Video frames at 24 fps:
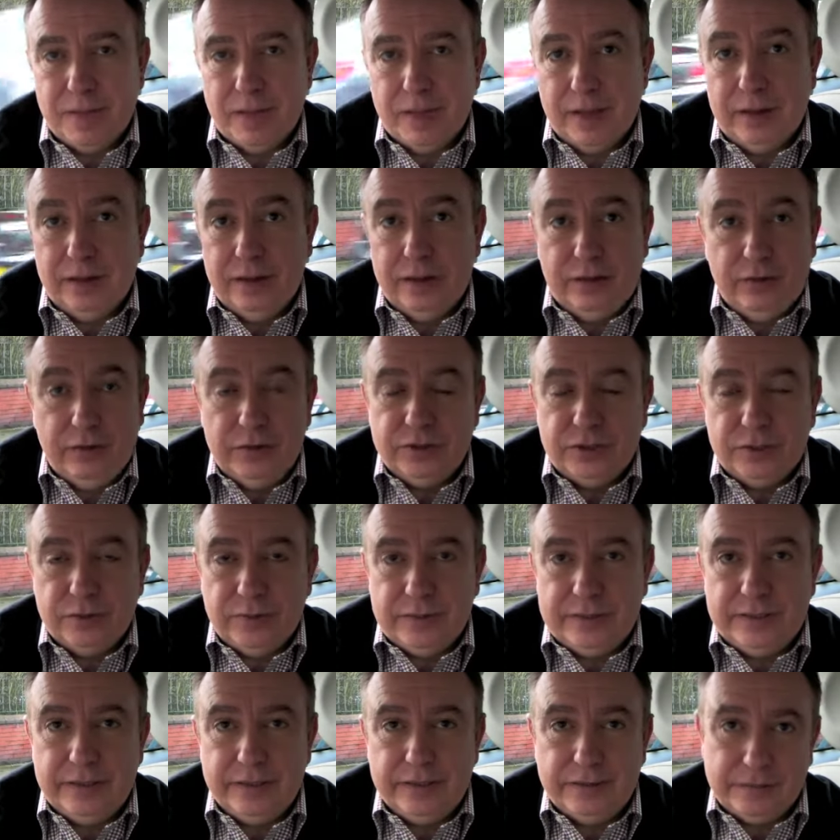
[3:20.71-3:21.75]
And also
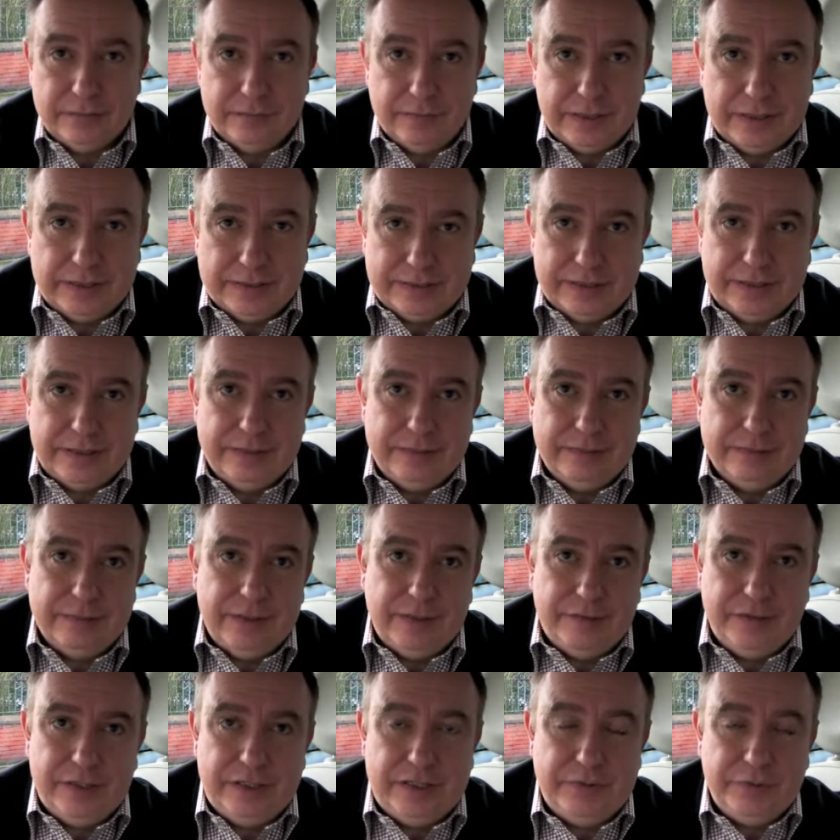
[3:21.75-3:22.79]
when you're asking
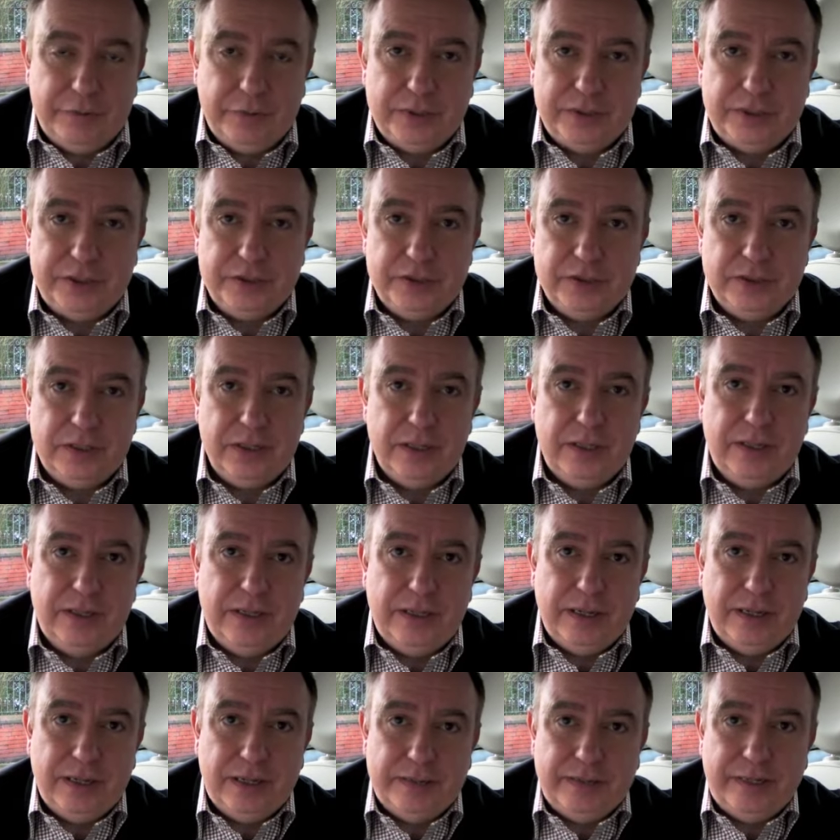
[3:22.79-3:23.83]
effective questions
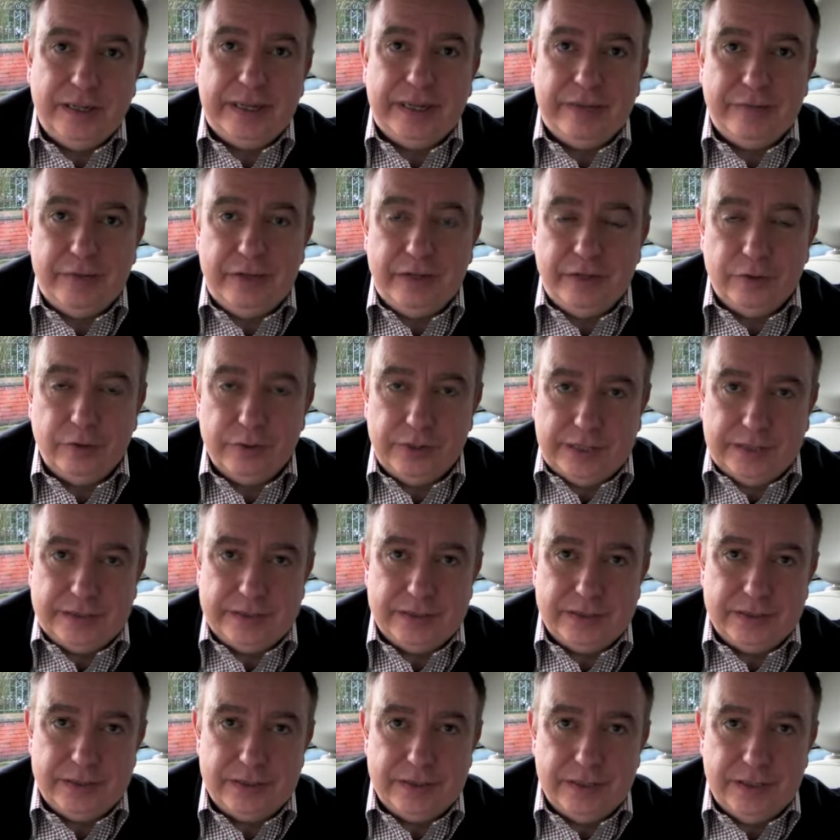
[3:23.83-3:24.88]
and they're giving you good
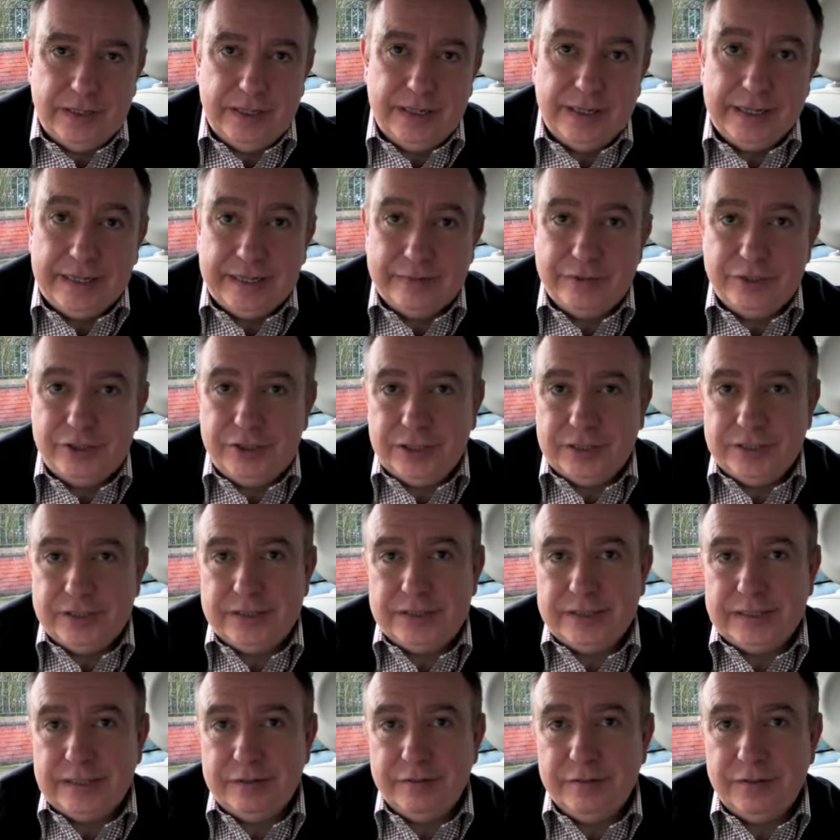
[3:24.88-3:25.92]
answers, it gives you a chance
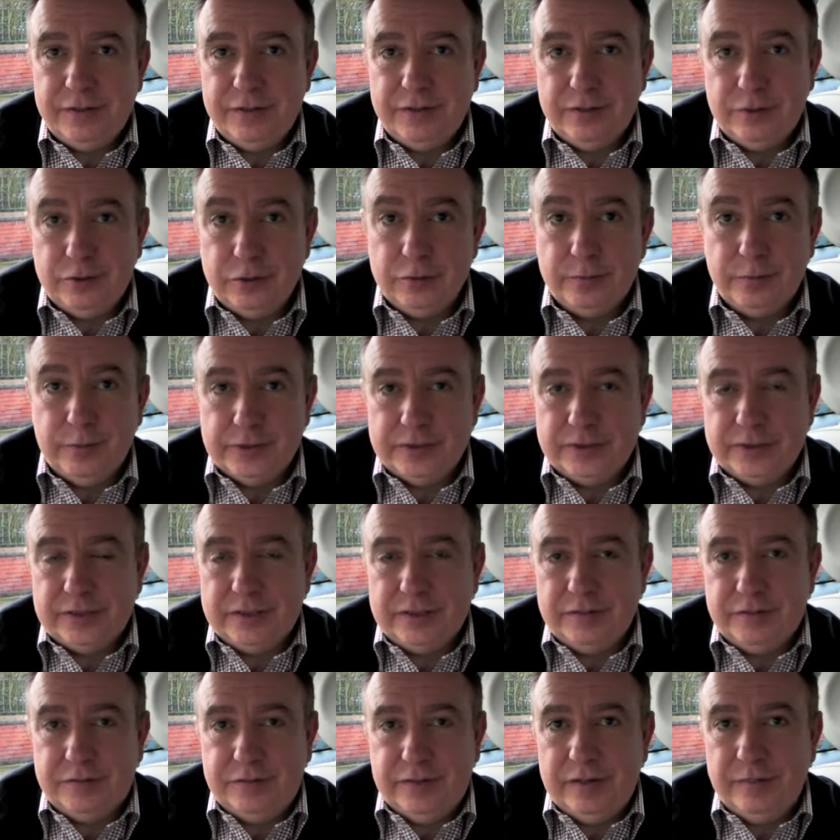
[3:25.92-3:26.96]
to give good
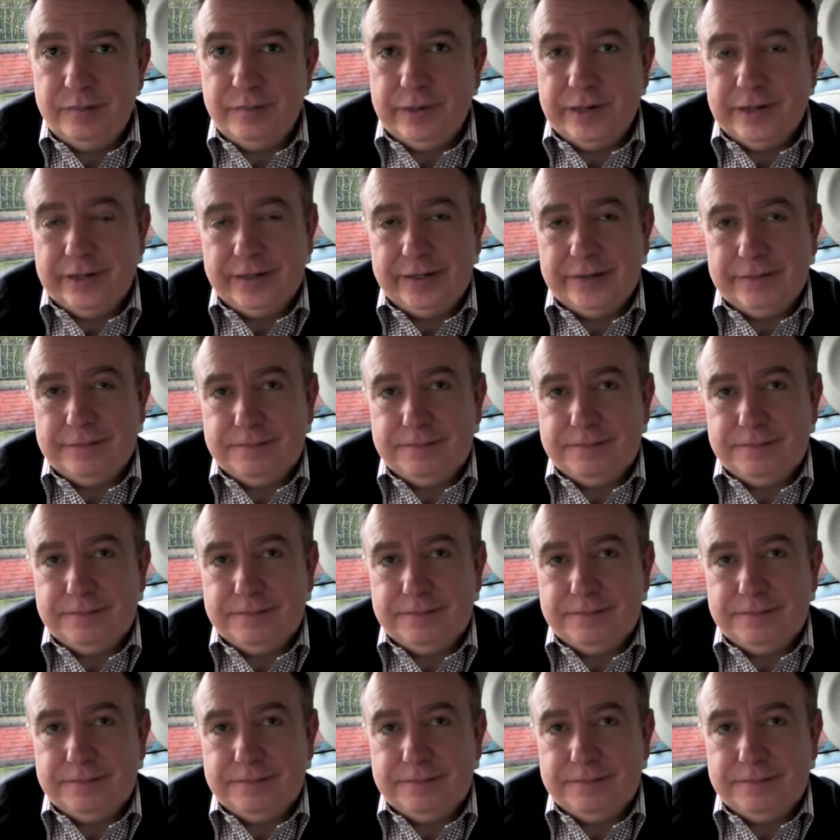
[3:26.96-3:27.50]
positive feedback.